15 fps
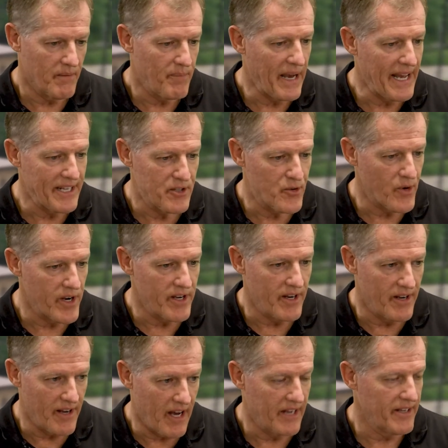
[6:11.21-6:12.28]
Pine Tree
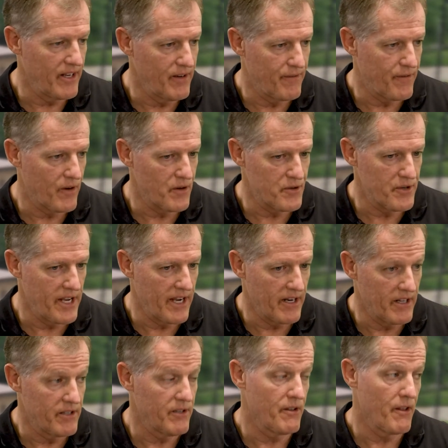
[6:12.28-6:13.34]
did not get a first down
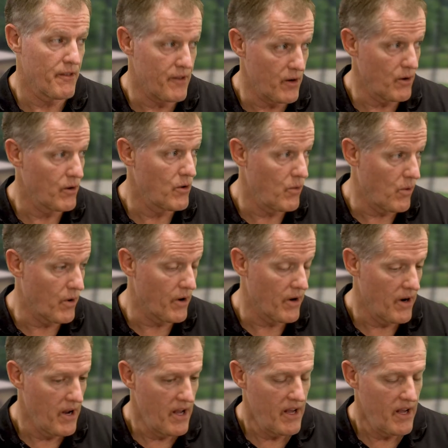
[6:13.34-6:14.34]
until the third quarter.